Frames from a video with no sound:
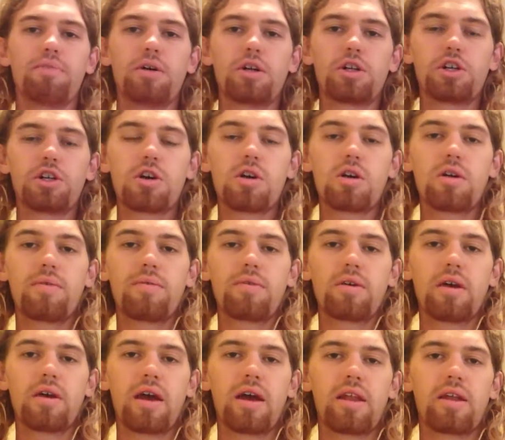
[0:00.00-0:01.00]
Butcher,
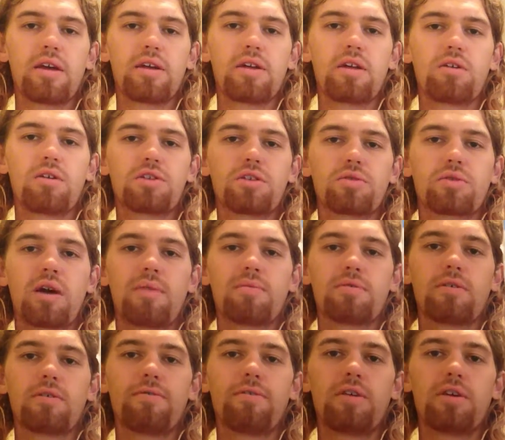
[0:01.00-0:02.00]
and it also
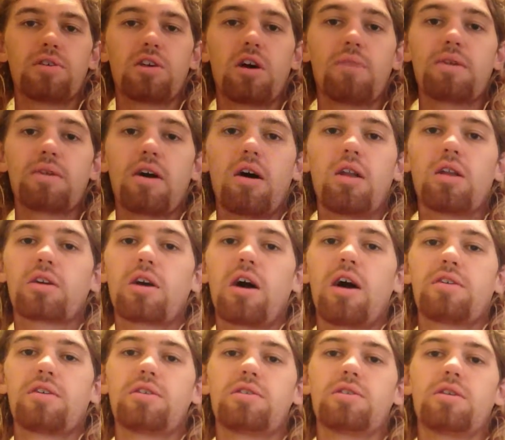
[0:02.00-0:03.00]
comes with Zombie
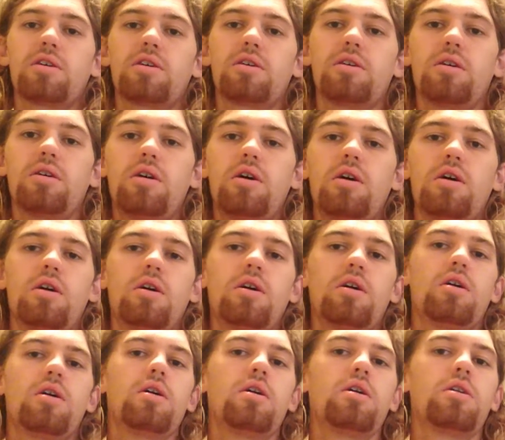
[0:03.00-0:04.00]
Holocaust. It's a
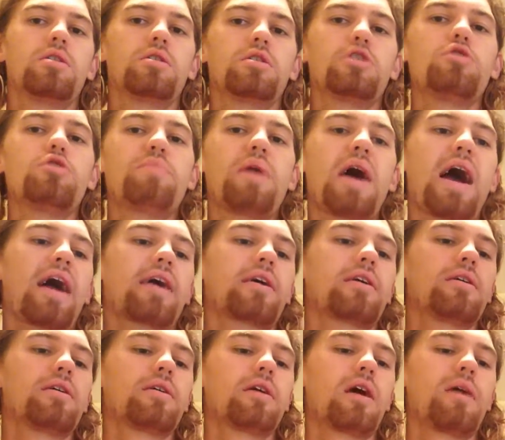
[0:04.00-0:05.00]

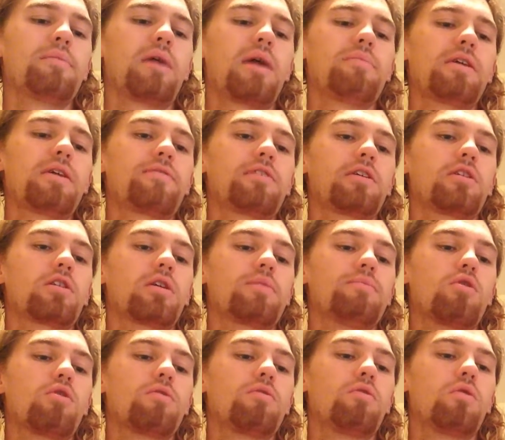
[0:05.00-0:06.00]
2-pack. I'm definitely
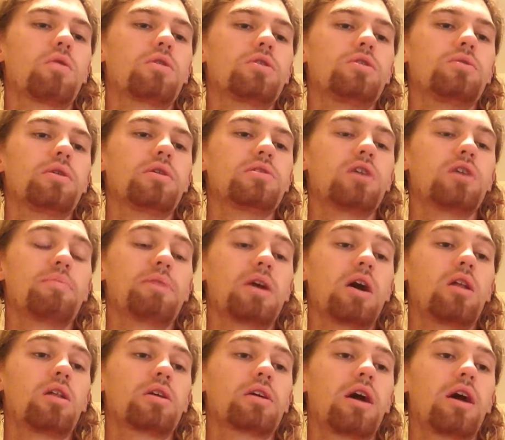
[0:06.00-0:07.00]
looking more forward to Zombie
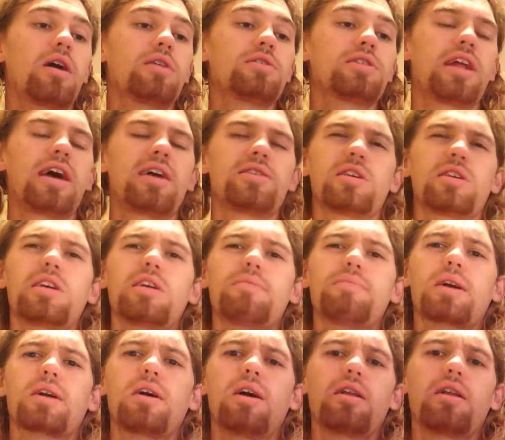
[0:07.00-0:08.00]
Holocaust. It has
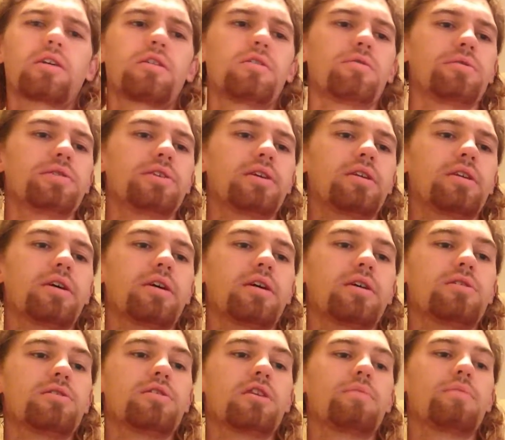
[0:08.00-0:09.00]
Ian McCulloch, who was in
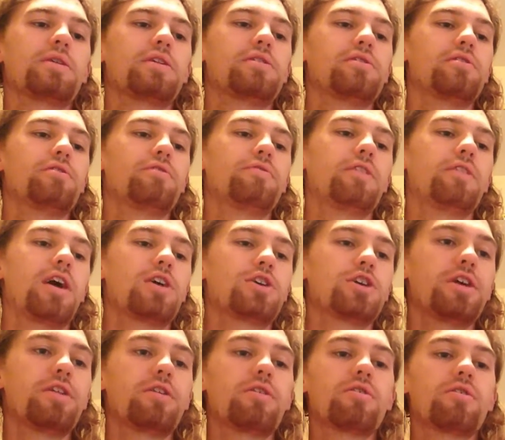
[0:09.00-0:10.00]
Zombie 2,
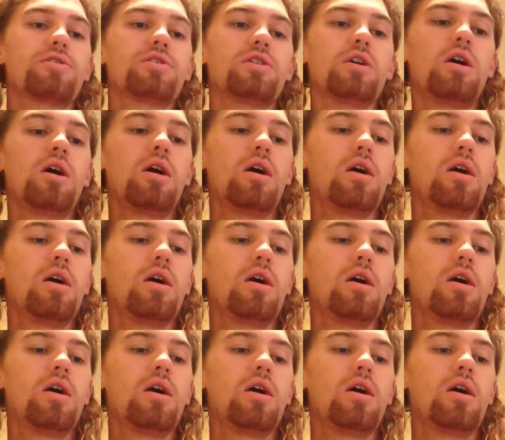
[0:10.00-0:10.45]
Flesh Eaters.